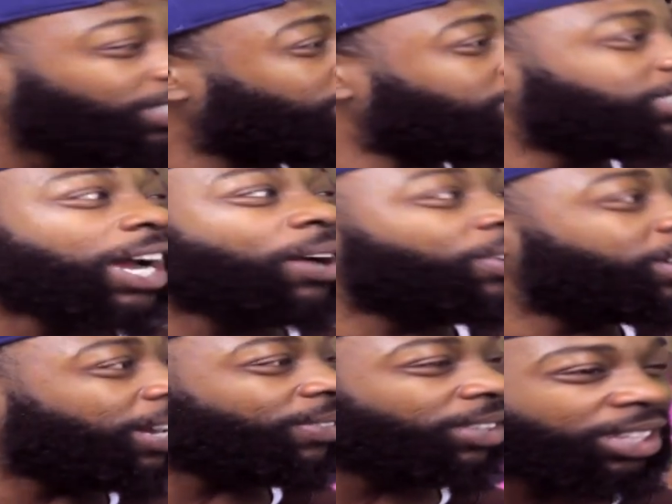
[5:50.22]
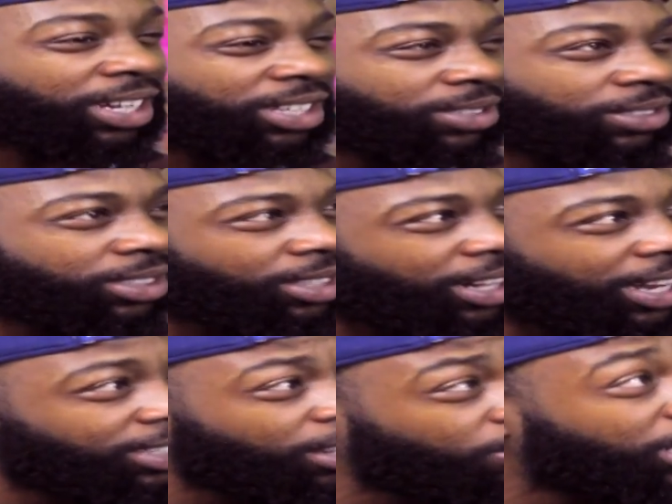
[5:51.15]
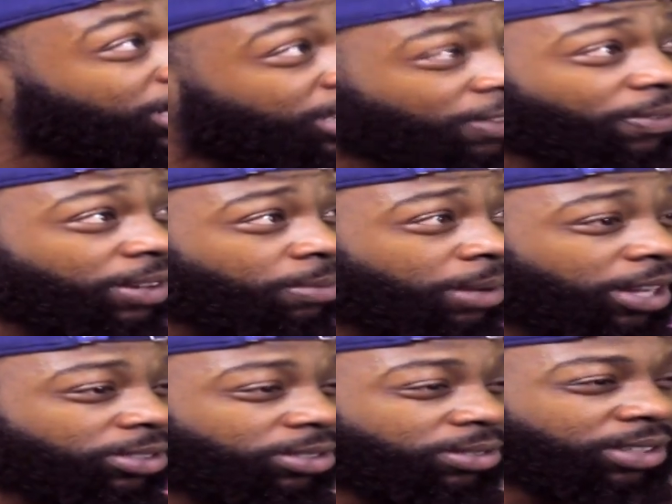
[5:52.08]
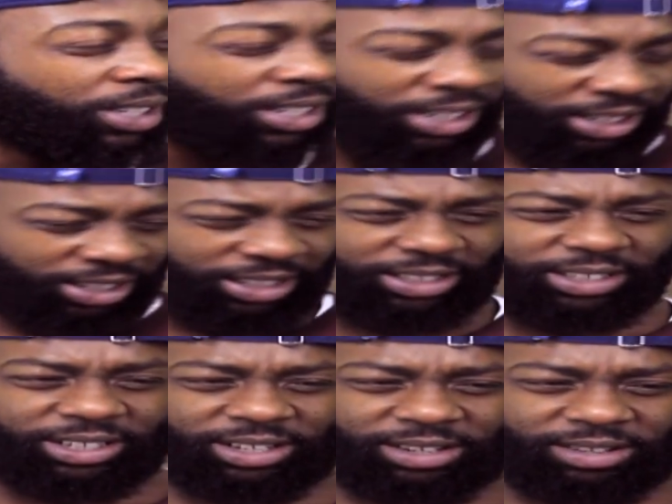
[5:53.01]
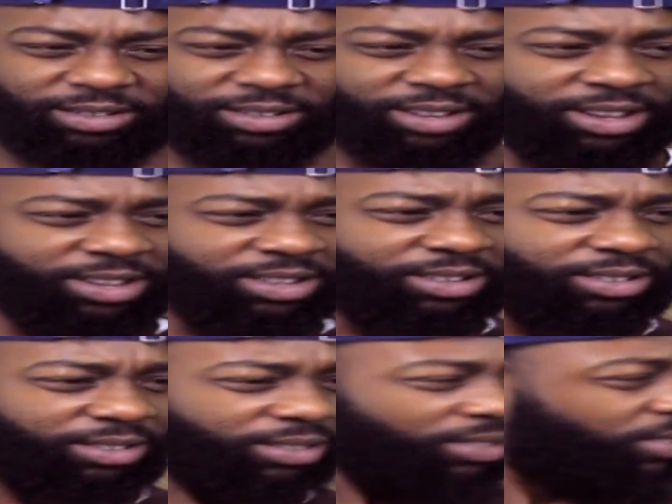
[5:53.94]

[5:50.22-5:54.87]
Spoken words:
I took a shower and everything. She was just like, something different about you. I said, huh?